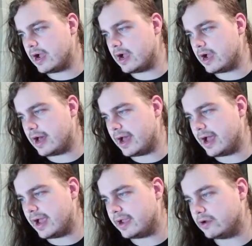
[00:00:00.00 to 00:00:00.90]

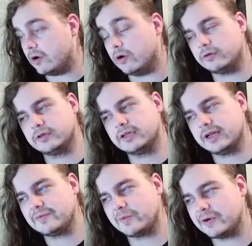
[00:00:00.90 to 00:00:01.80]
I
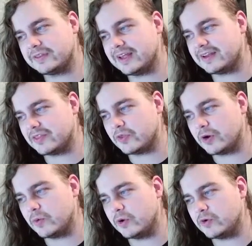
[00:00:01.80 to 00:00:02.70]
wrote down the
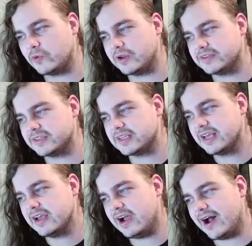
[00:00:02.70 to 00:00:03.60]
31-26
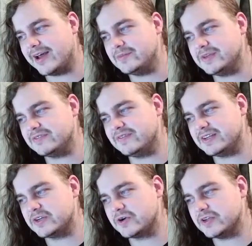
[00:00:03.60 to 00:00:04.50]
Hanabi's
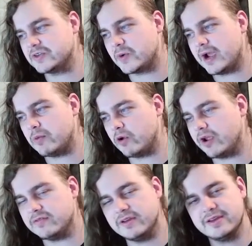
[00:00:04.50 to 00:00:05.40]
victorious crab rave.
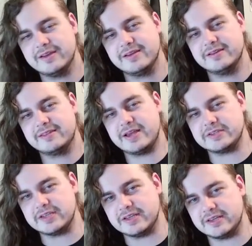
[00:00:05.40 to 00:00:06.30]
That was
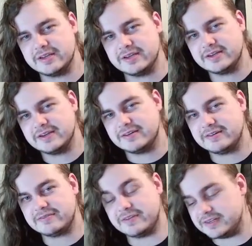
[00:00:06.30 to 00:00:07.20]
a
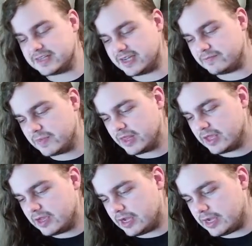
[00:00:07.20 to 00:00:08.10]
fun time.
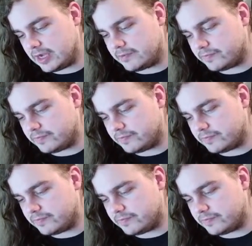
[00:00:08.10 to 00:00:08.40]
I